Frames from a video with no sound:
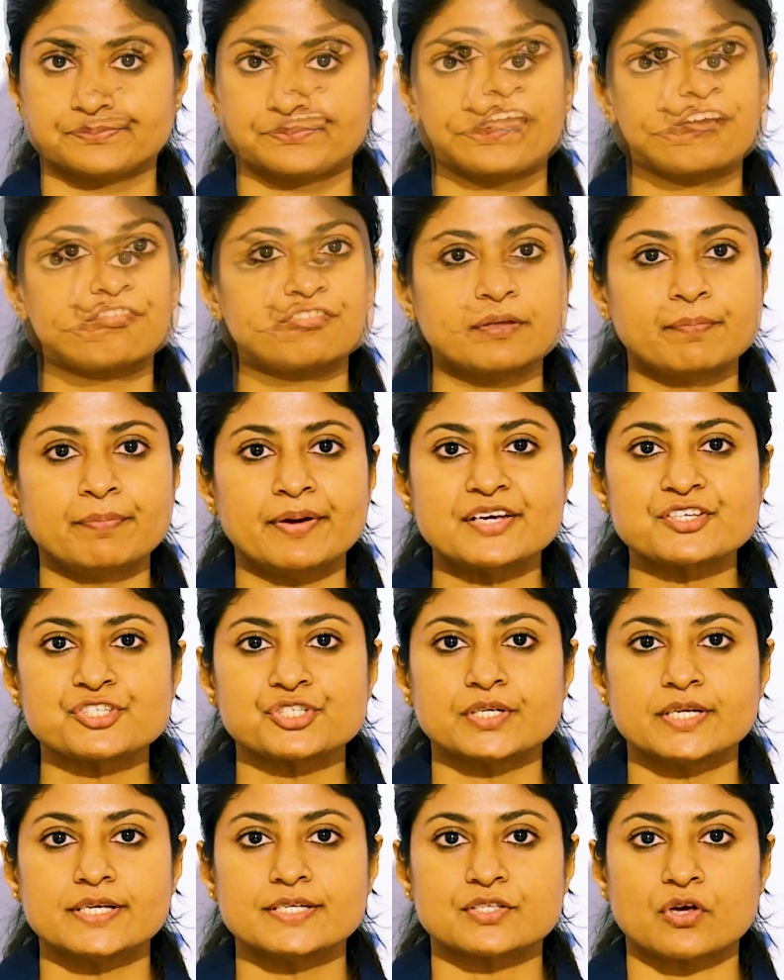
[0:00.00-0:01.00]
If the
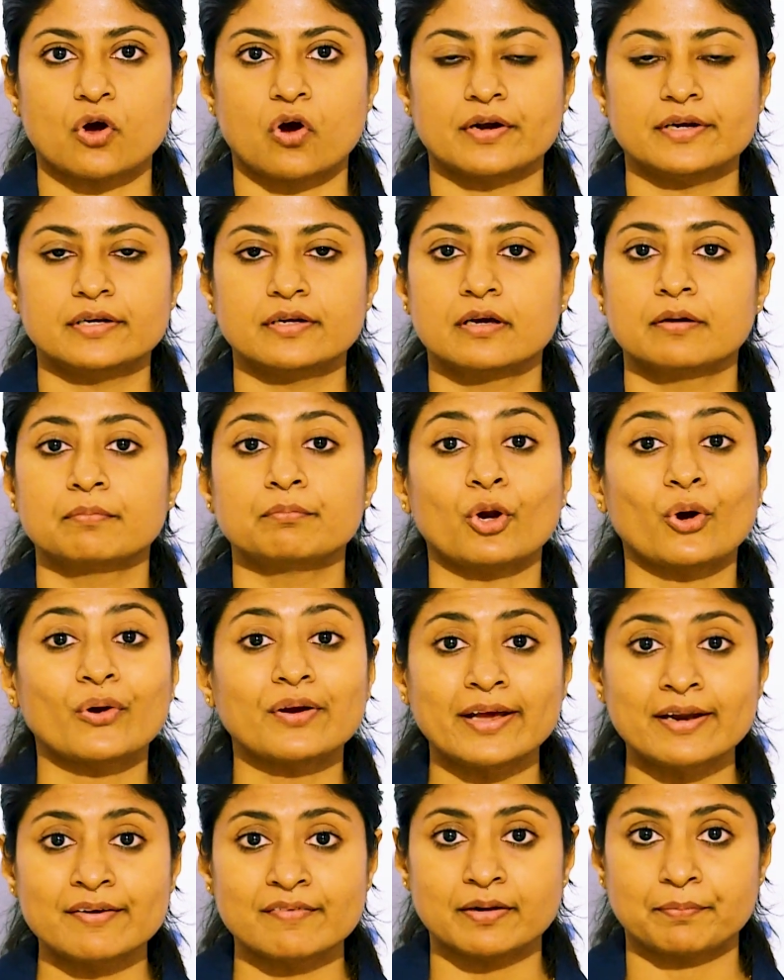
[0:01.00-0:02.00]
patient is on block
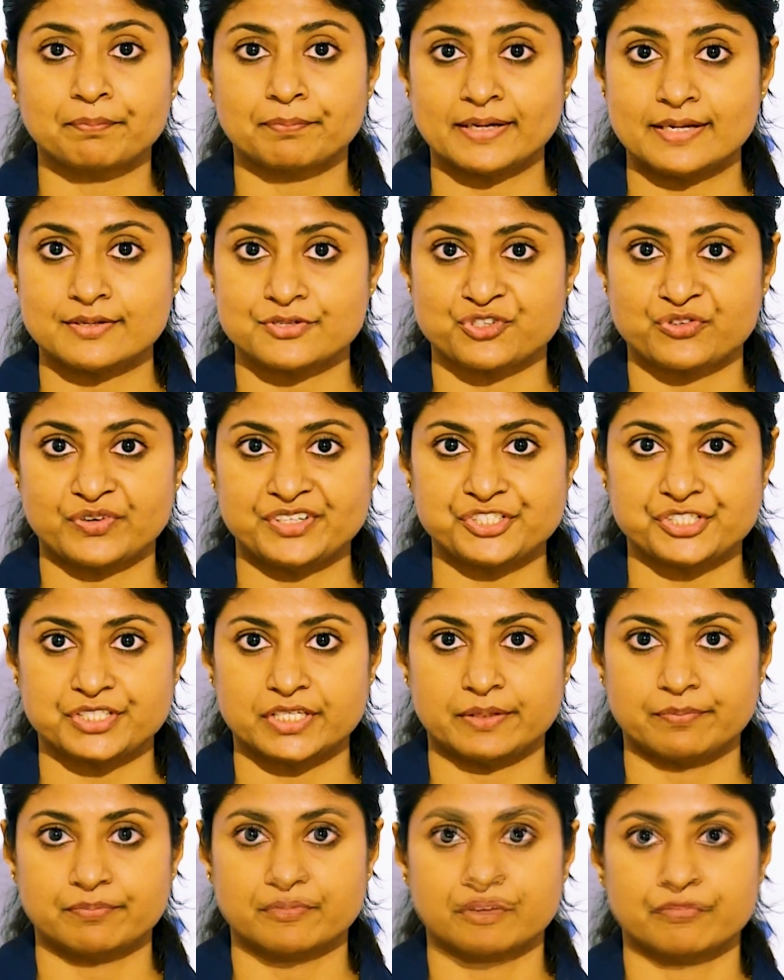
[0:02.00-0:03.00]
and replace
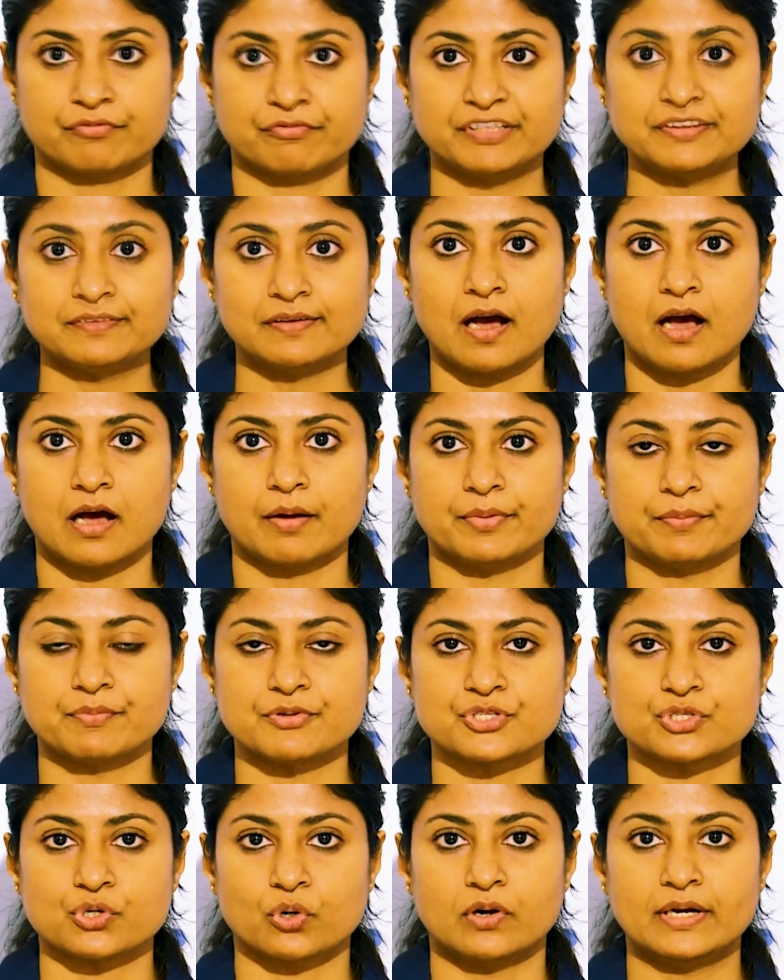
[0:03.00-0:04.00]
regime with
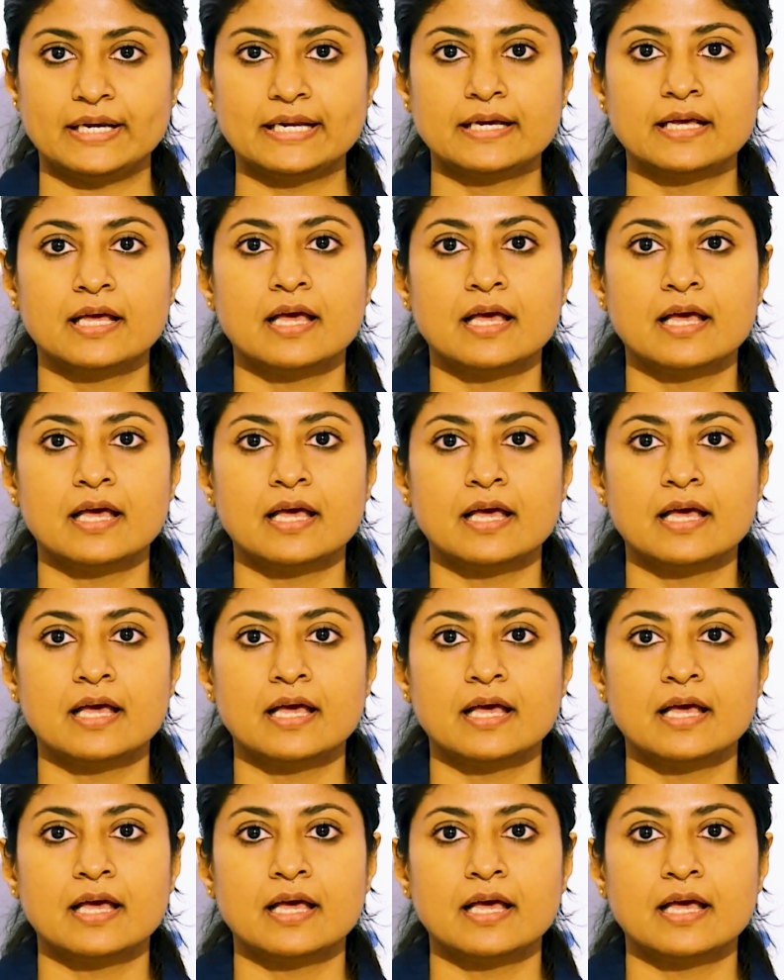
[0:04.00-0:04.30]
carbimazole,